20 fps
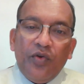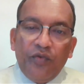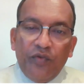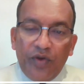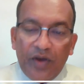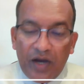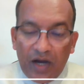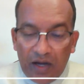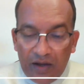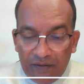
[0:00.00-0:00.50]

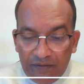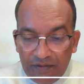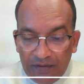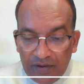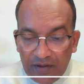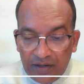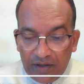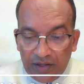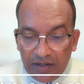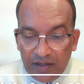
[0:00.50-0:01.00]
We have
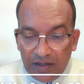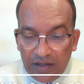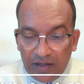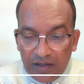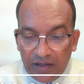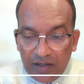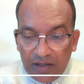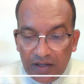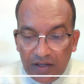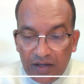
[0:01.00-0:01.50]

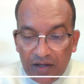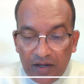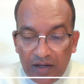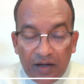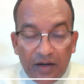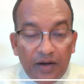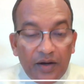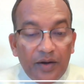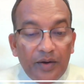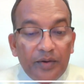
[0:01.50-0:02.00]

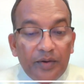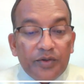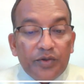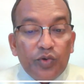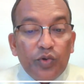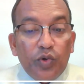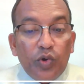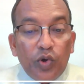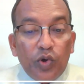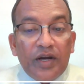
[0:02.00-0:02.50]

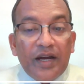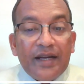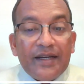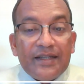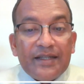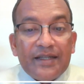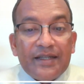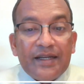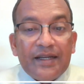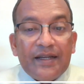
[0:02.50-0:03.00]
to look
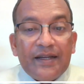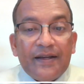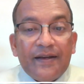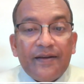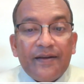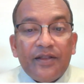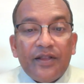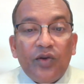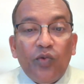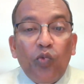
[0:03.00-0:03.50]
at
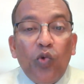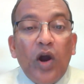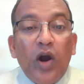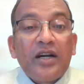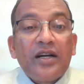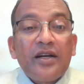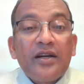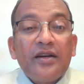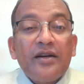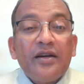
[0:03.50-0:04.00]
the
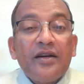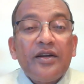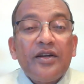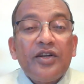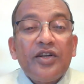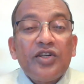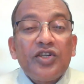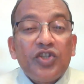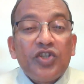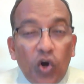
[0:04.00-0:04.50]
water
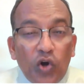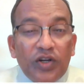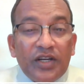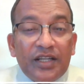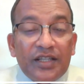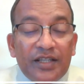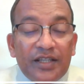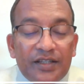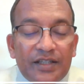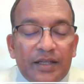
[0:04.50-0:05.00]

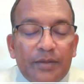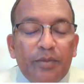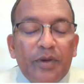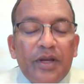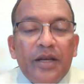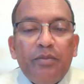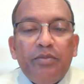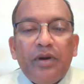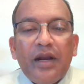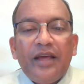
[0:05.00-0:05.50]
shortages in
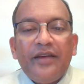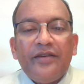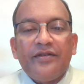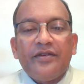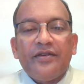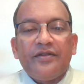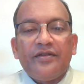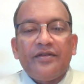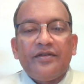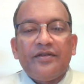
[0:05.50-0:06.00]
many
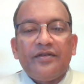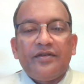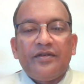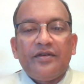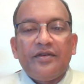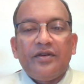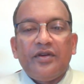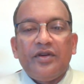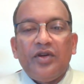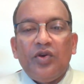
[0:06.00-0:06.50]

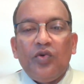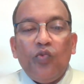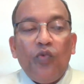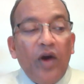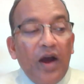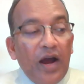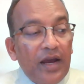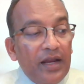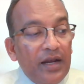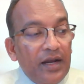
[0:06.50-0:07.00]
places,
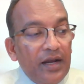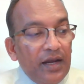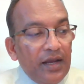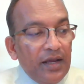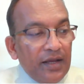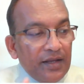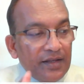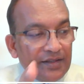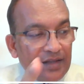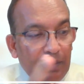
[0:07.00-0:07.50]
while
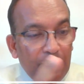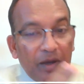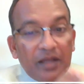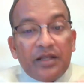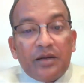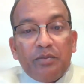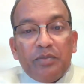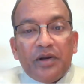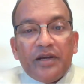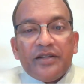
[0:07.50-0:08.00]
some
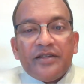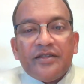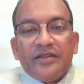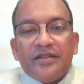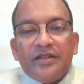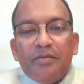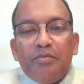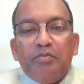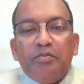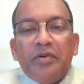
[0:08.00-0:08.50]
other places
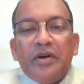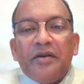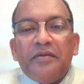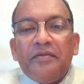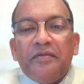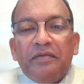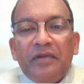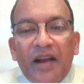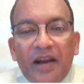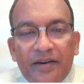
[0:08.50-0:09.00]
simply
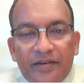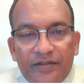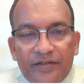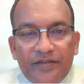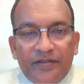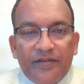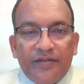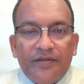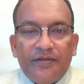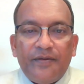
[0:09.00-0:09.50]

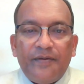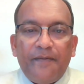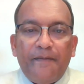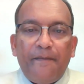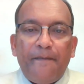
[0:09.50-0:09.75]
floods.